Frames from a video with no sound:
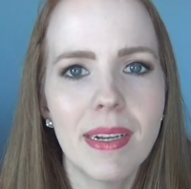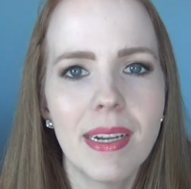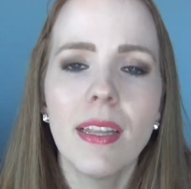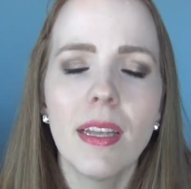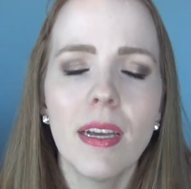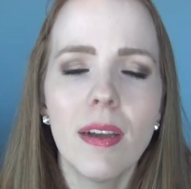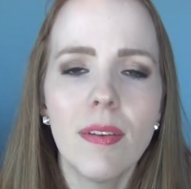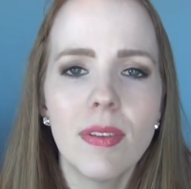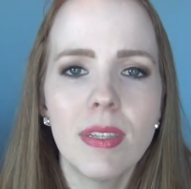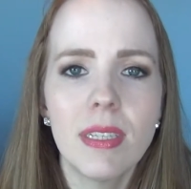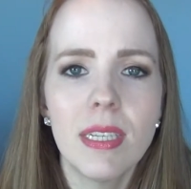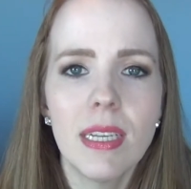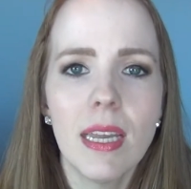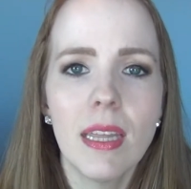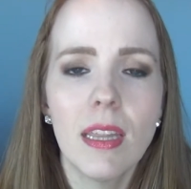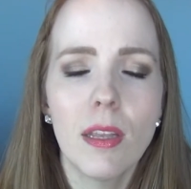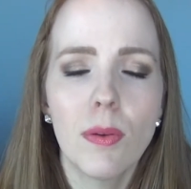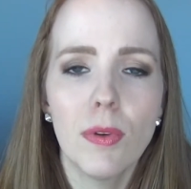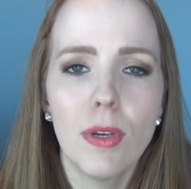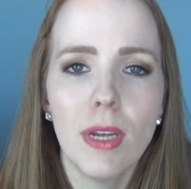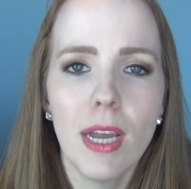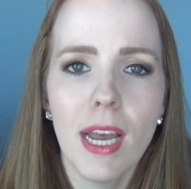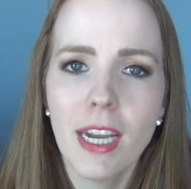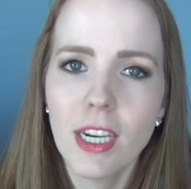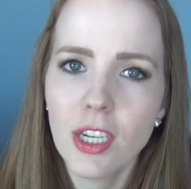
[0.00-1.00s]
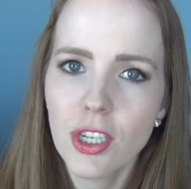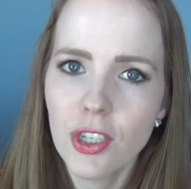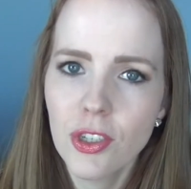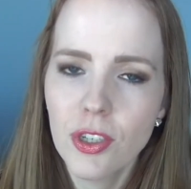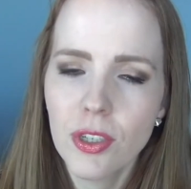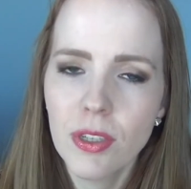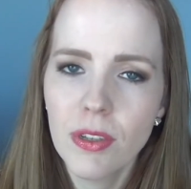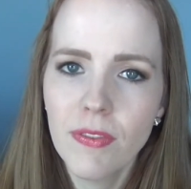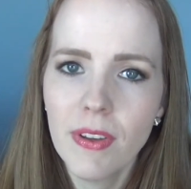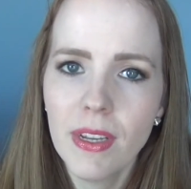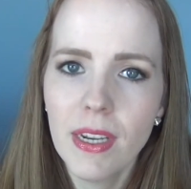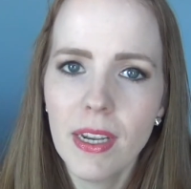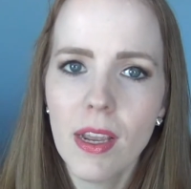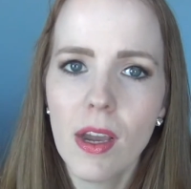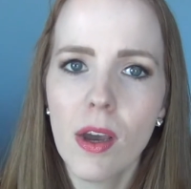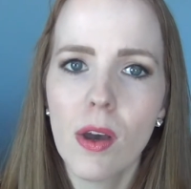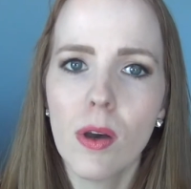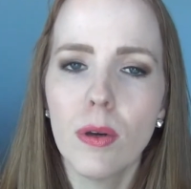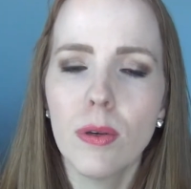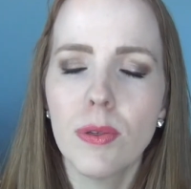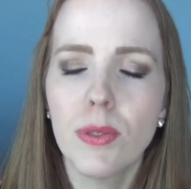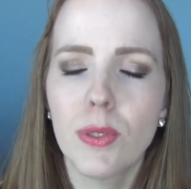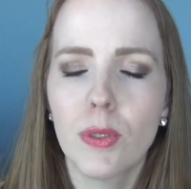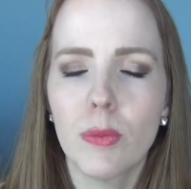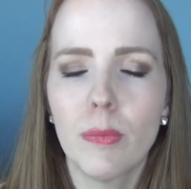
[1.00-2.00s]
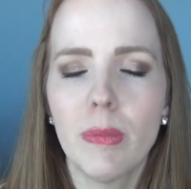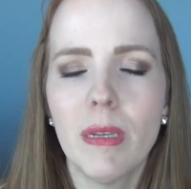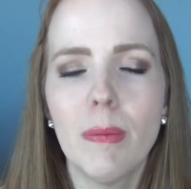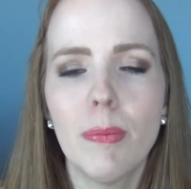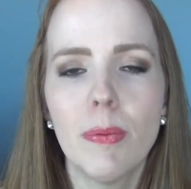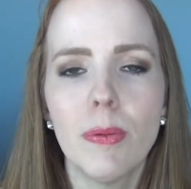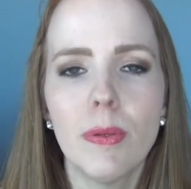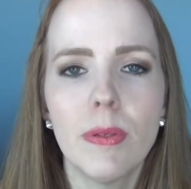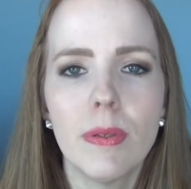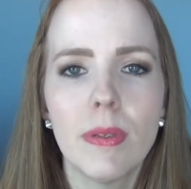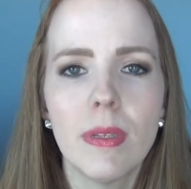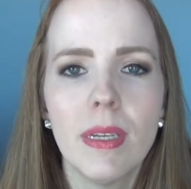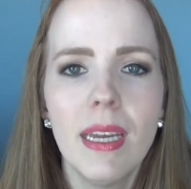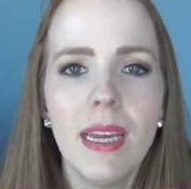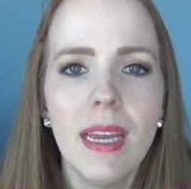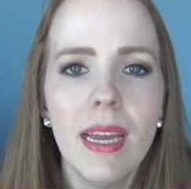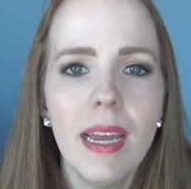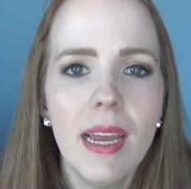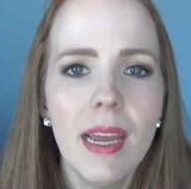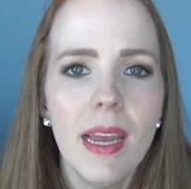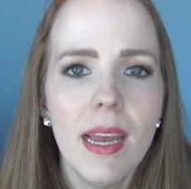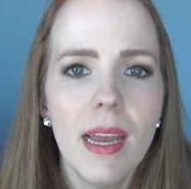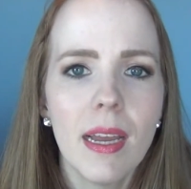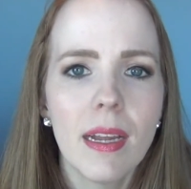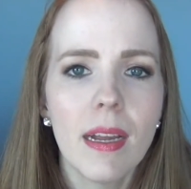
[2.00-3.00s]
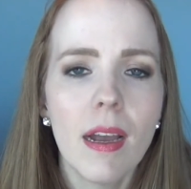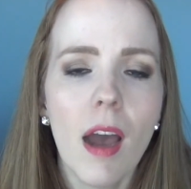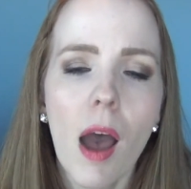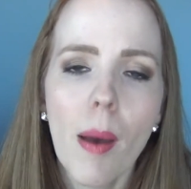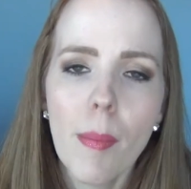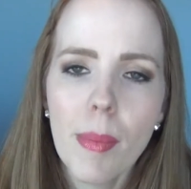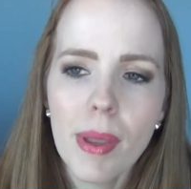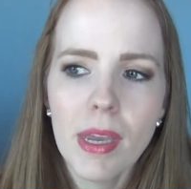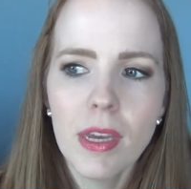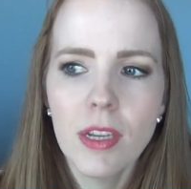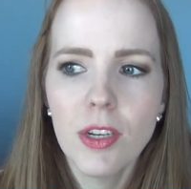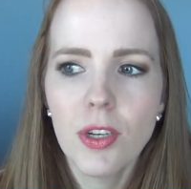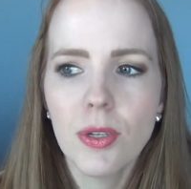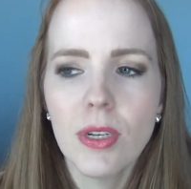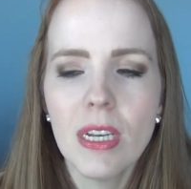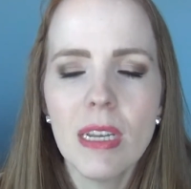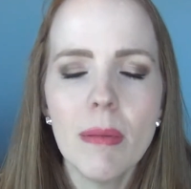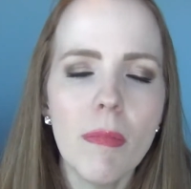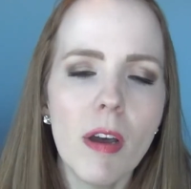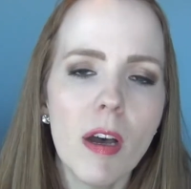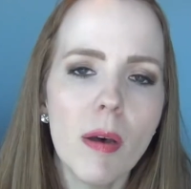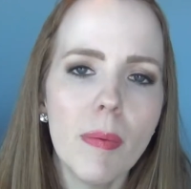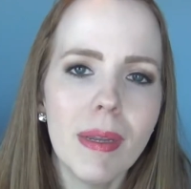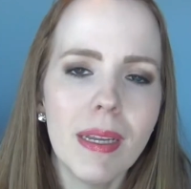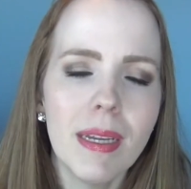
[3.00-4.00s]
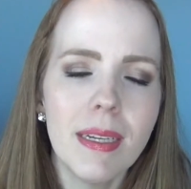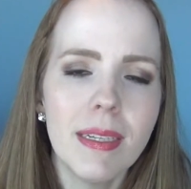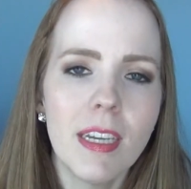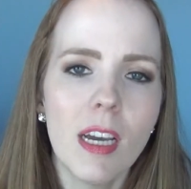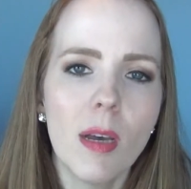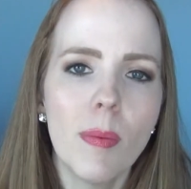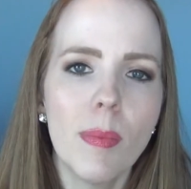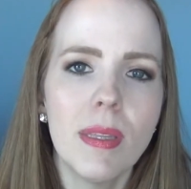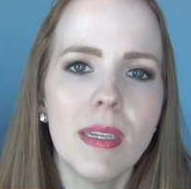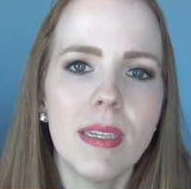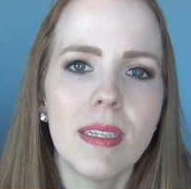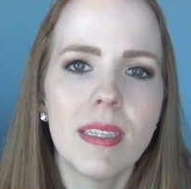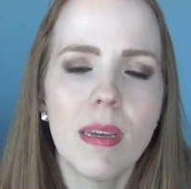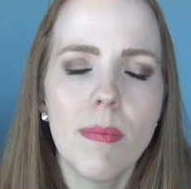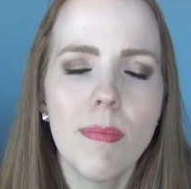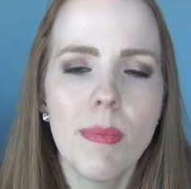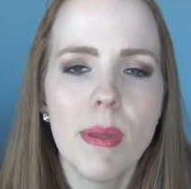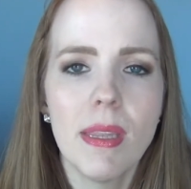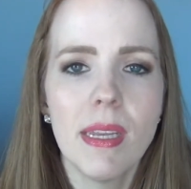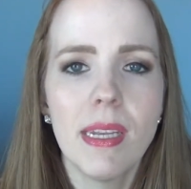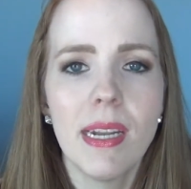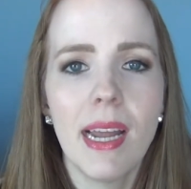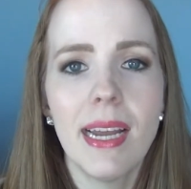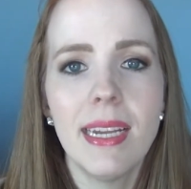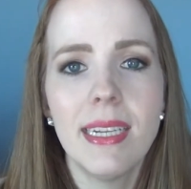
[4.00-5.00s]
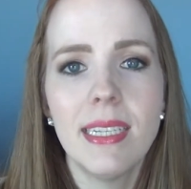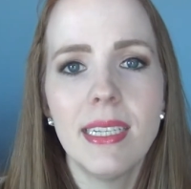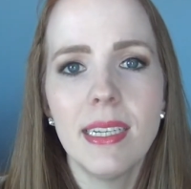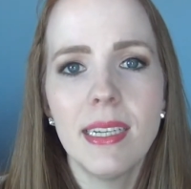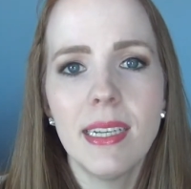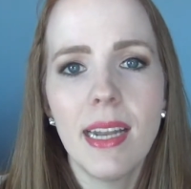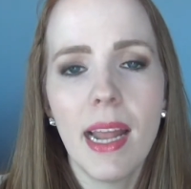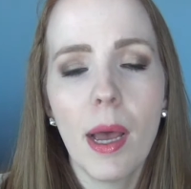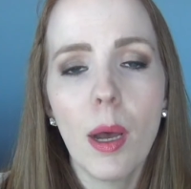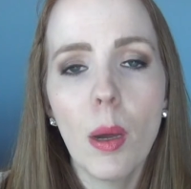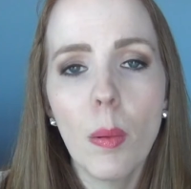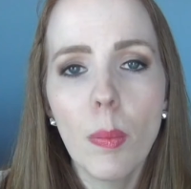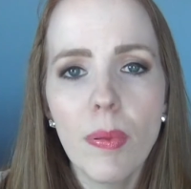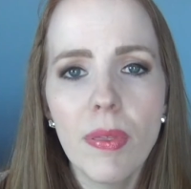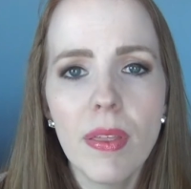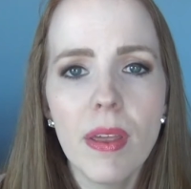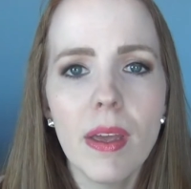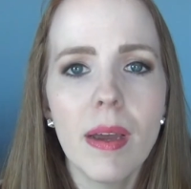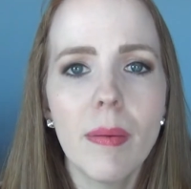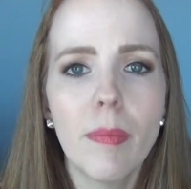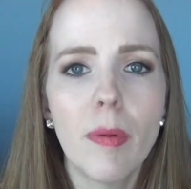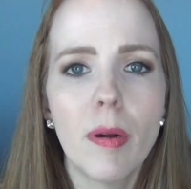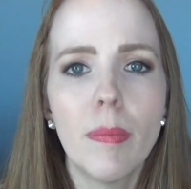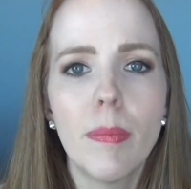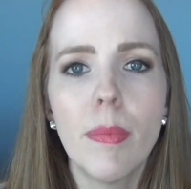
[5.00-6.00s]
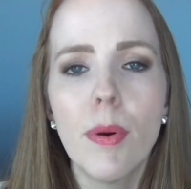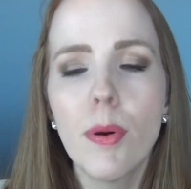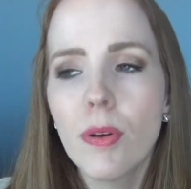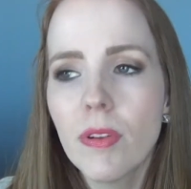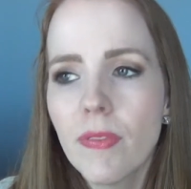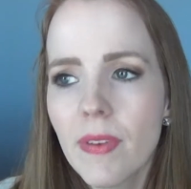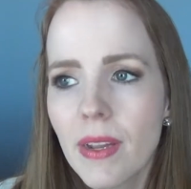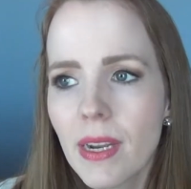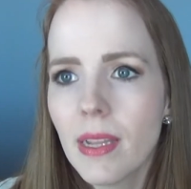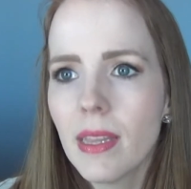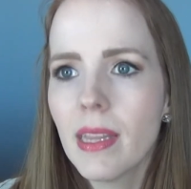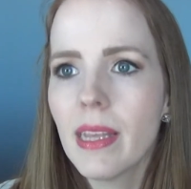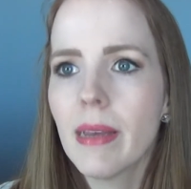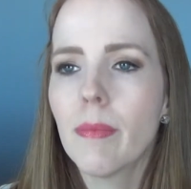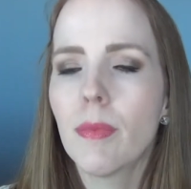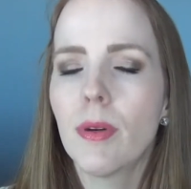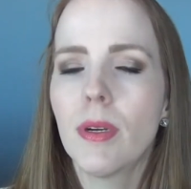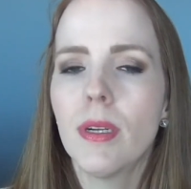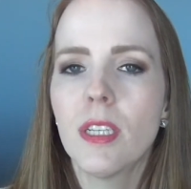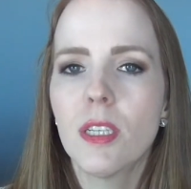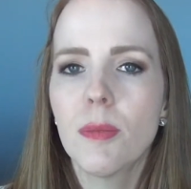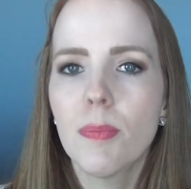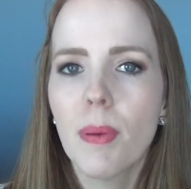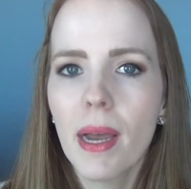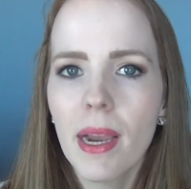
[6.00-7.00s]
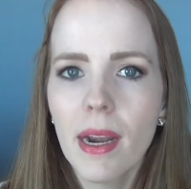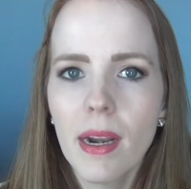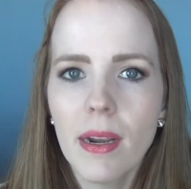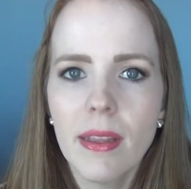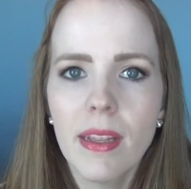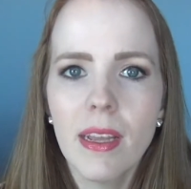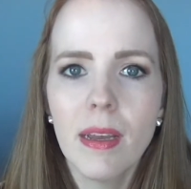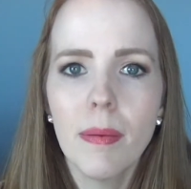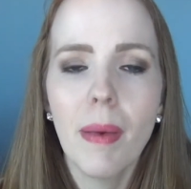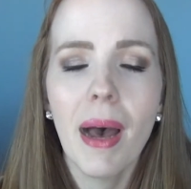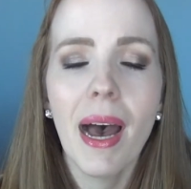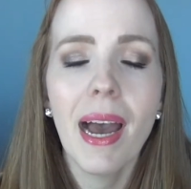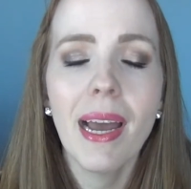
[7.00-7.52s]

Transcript: I love seeing the reaction to the videos, or people comment or email me and tell me that something that I did helped them or motivated them or inspired them.